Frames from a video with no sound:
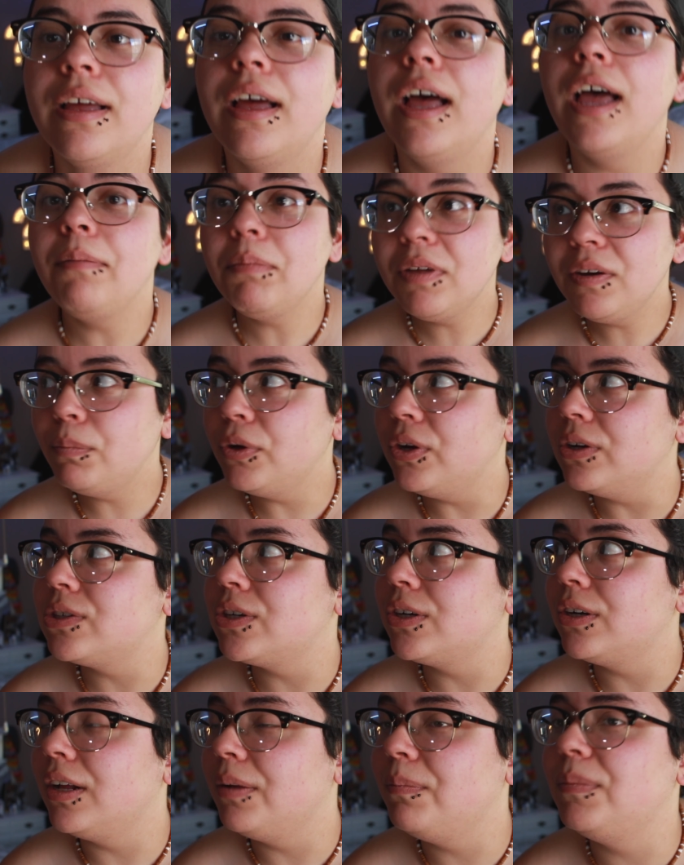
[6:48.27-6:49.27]
I'm gonna put a
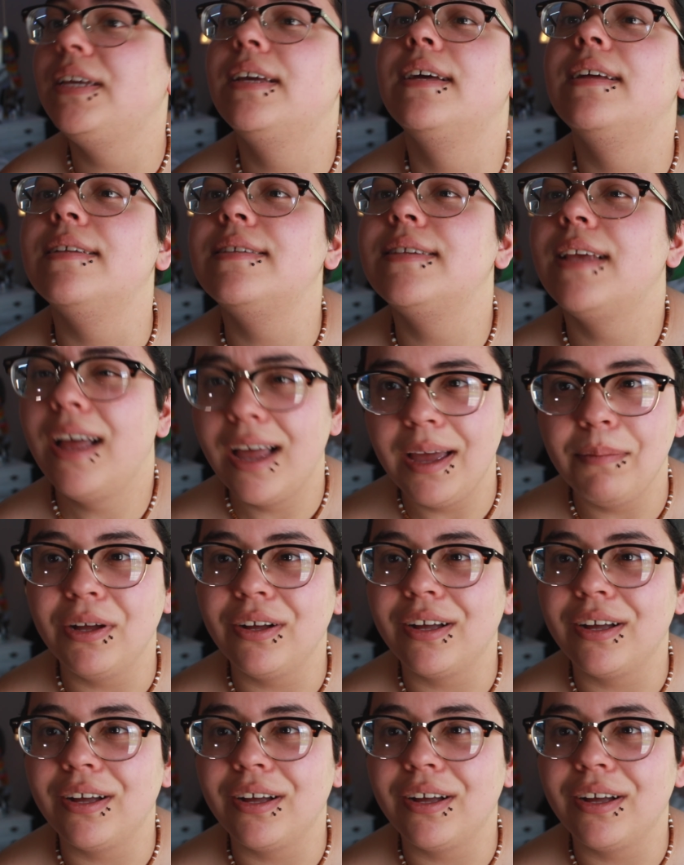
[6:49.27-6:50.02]
shirt on because I'm